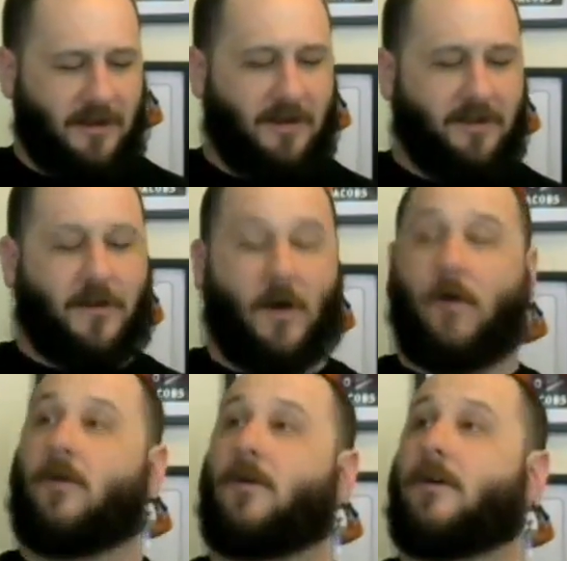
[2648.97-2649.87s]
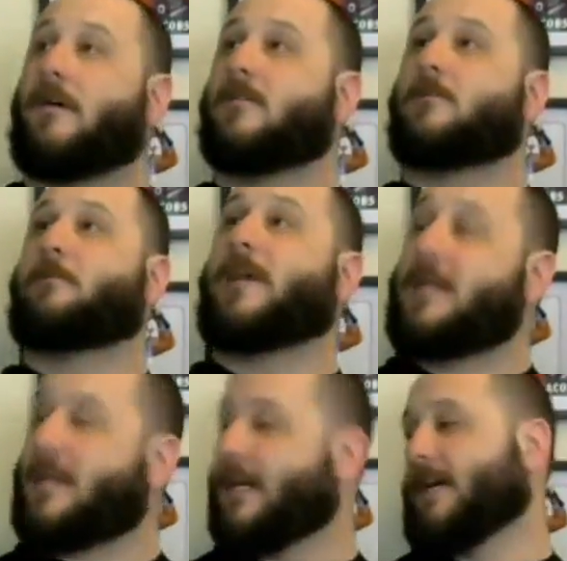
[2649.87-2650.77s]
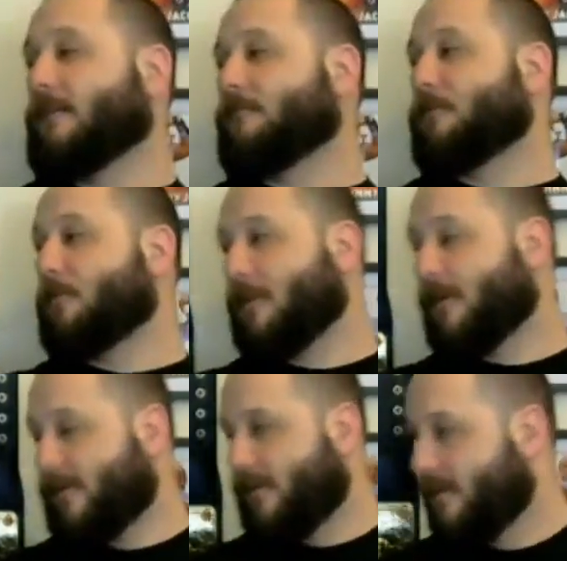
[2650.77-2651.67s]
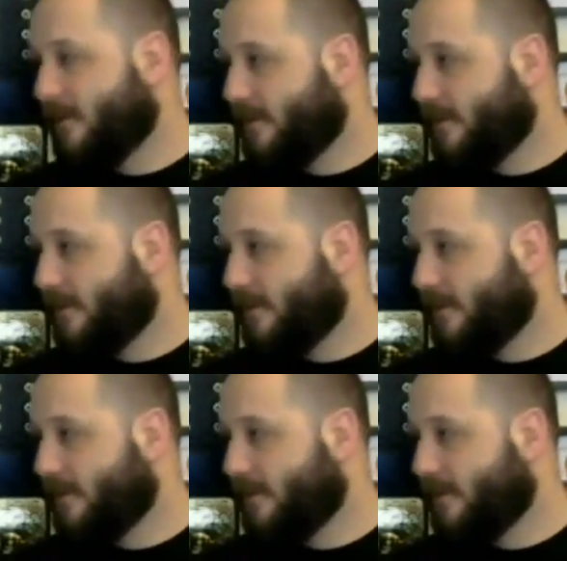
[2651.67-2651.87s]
So, speaking of rumors,